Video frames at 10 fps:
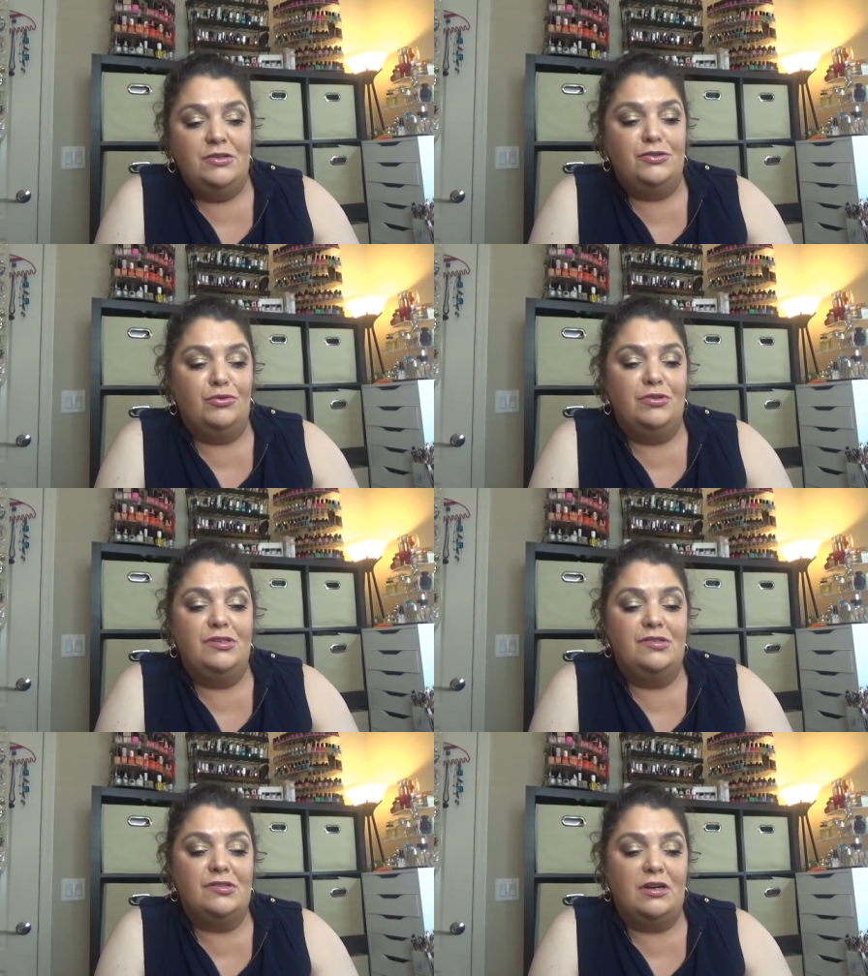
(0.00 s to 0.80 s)
so
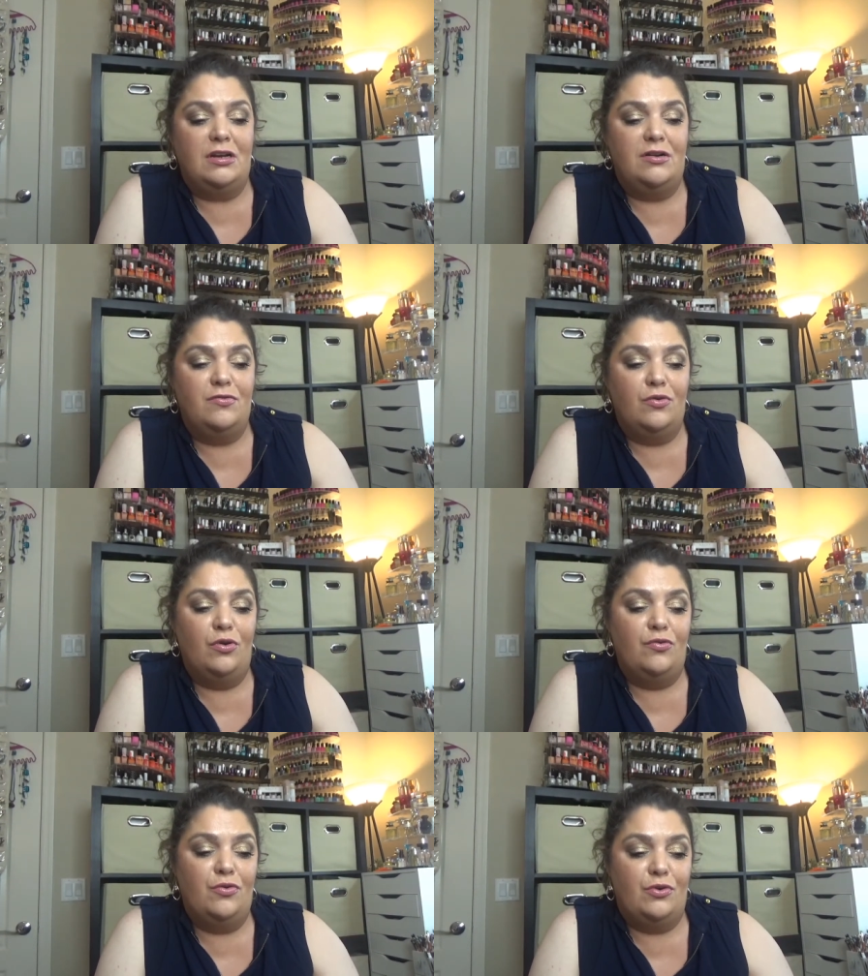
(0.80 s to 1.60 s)
this is kind of
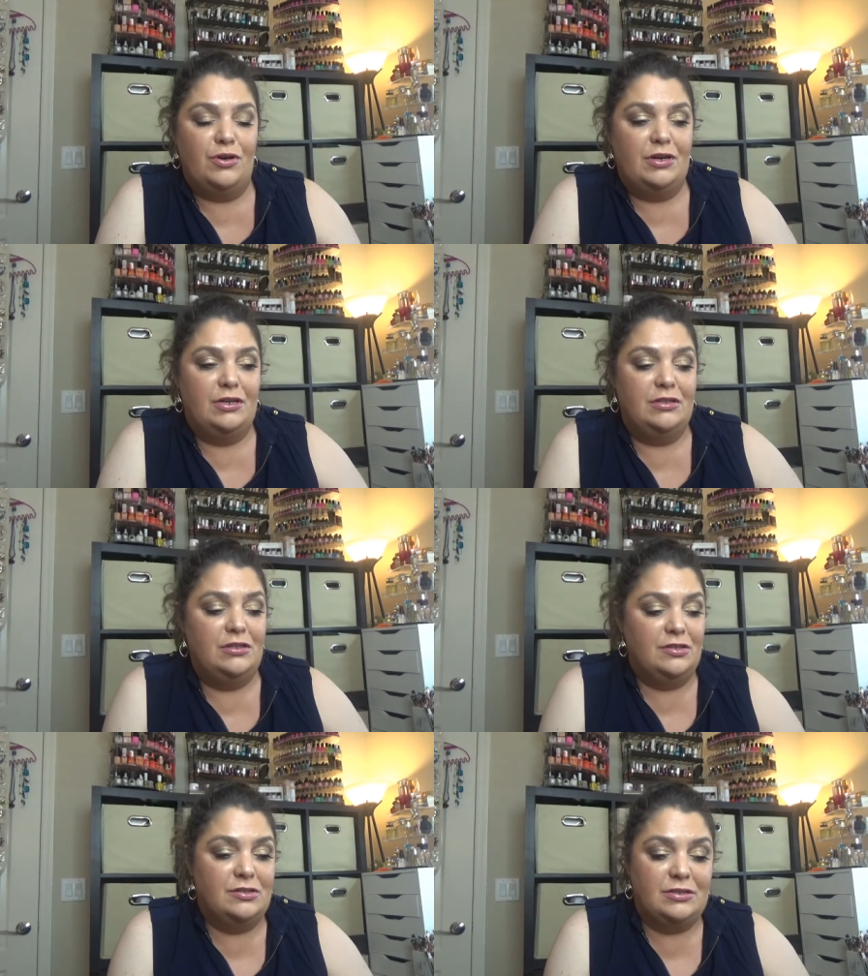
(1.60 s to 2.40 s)
all for uh,
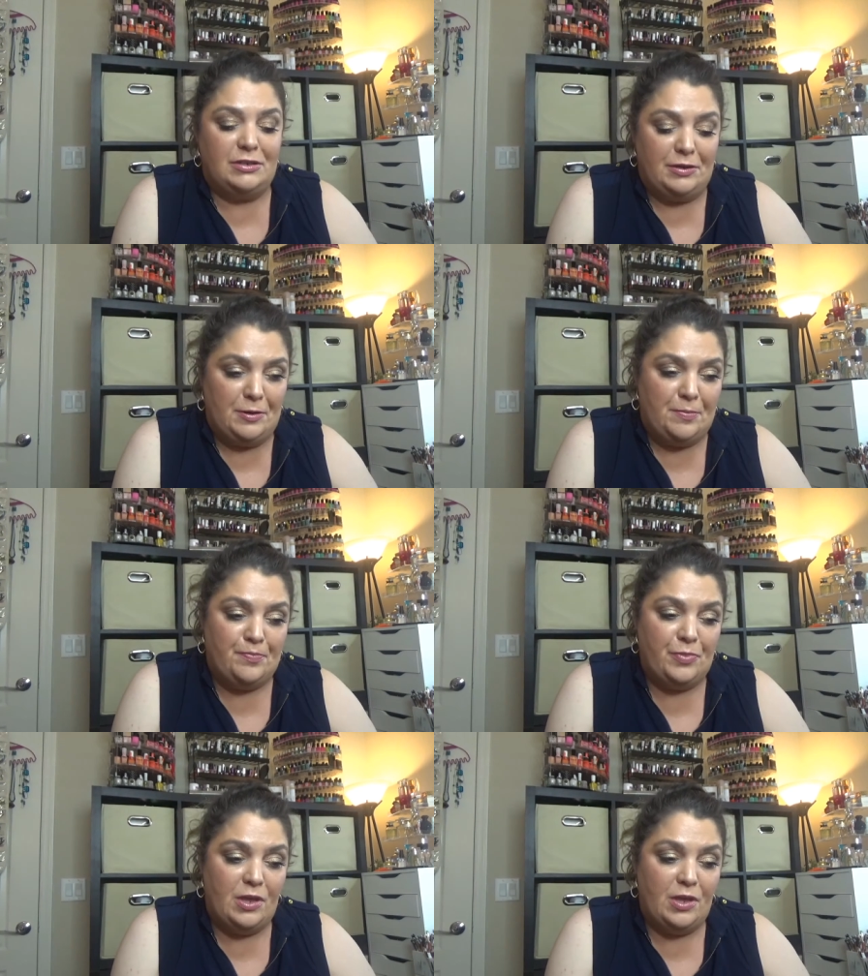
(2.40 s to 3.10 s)
this um,